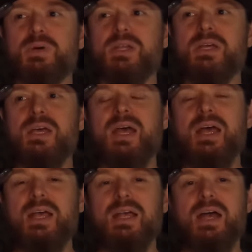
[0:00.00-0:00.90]
But
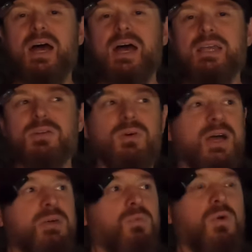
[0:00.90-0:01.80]
you know,
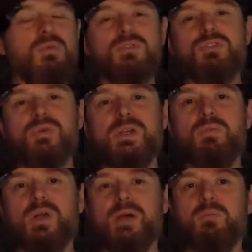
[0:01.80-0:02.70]
I won't do it
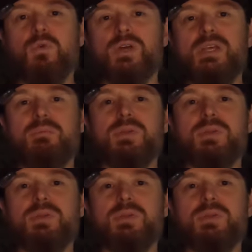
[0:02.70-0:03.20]
when I'm working,